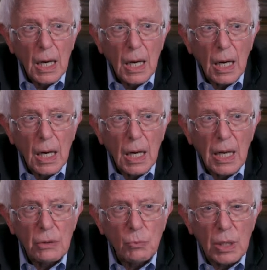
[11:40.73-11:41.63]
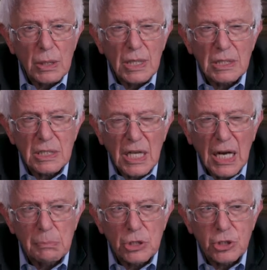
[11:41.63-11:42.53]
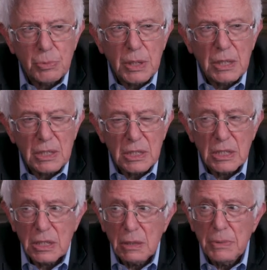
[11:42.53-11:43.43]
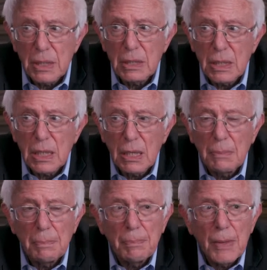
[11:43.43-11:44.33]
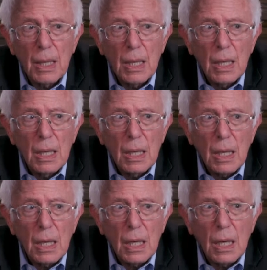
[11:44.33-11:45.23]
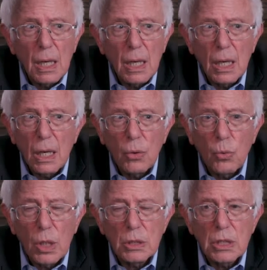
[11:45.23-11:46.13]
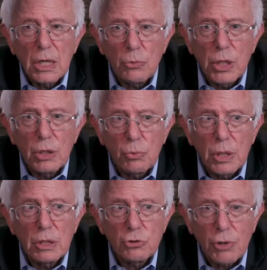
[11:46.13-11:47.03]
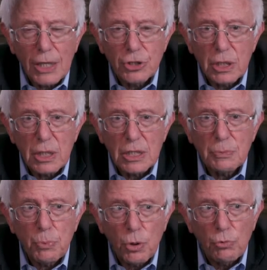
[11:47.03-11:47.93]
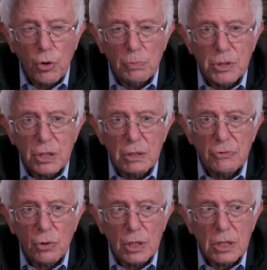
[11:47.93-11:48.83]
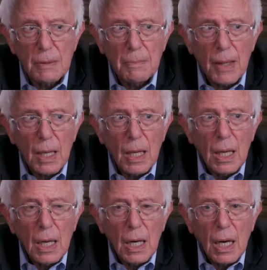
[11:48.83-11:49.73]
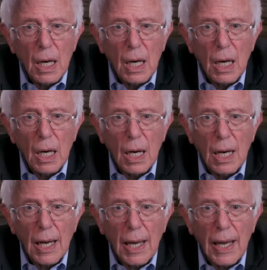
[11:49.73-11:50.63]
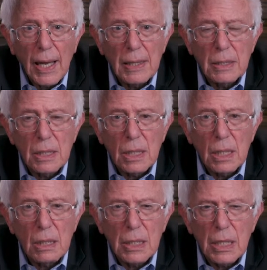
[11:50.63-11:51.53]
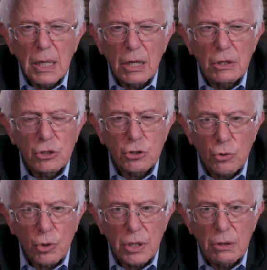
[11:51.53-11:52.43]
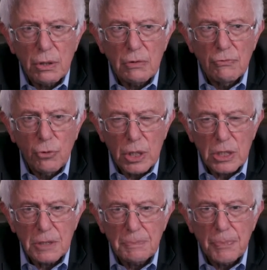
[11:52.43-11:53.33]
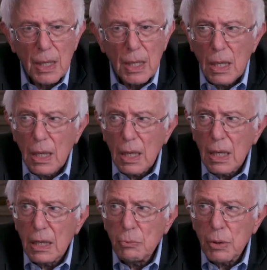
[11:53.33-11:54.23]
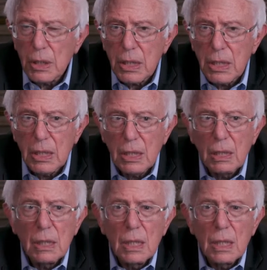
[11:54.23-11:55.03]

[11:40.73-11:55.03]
And what the establishment and the system did to him was a real, real tragedy. And that's Paul Robeson, of course. He had an extraordinary voice. And we're going to hear